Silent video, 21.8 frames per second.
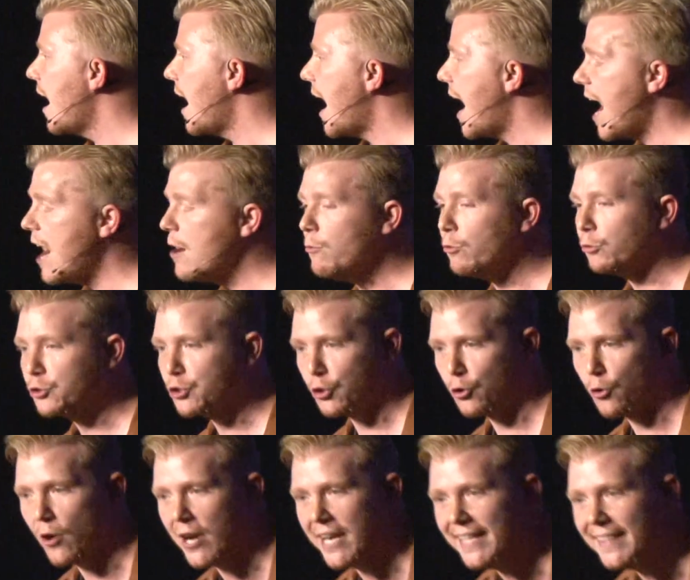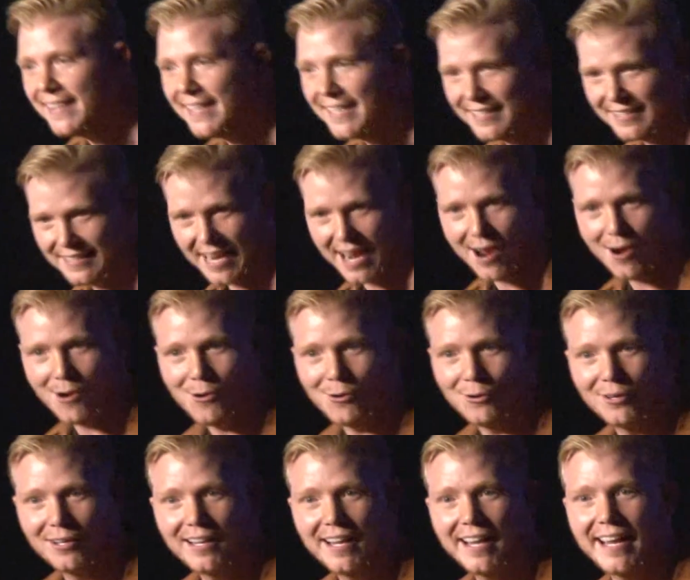I will trade this
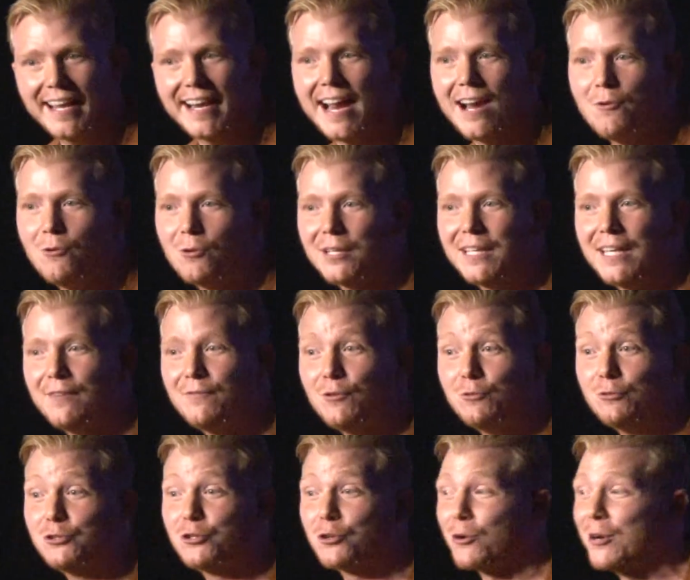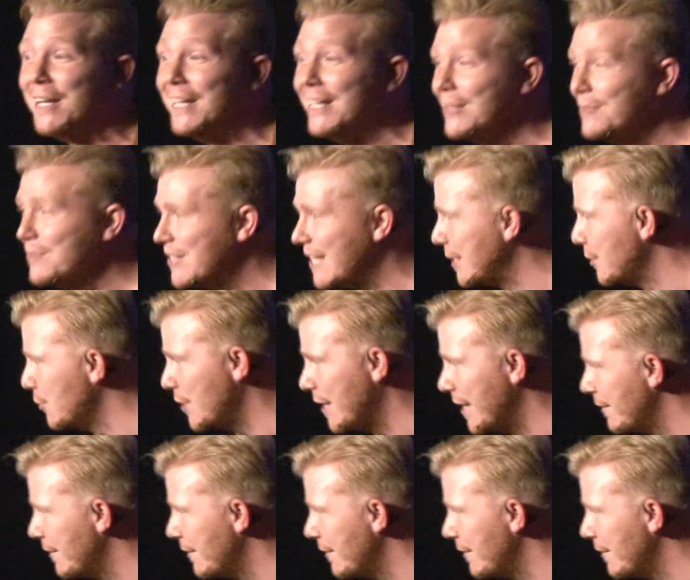out and I will give you dreams that you didn't